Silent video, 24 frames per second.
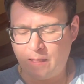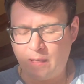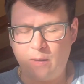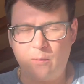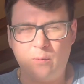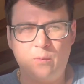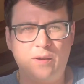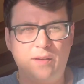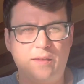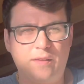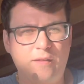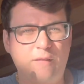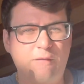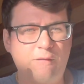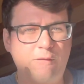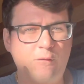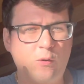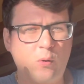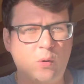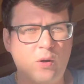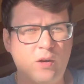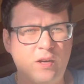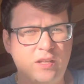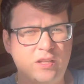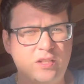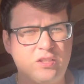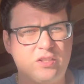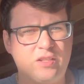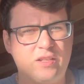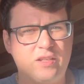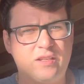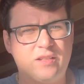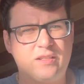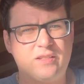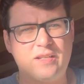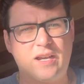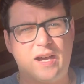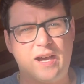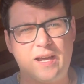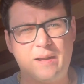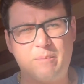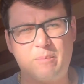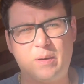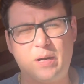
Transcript: with Dot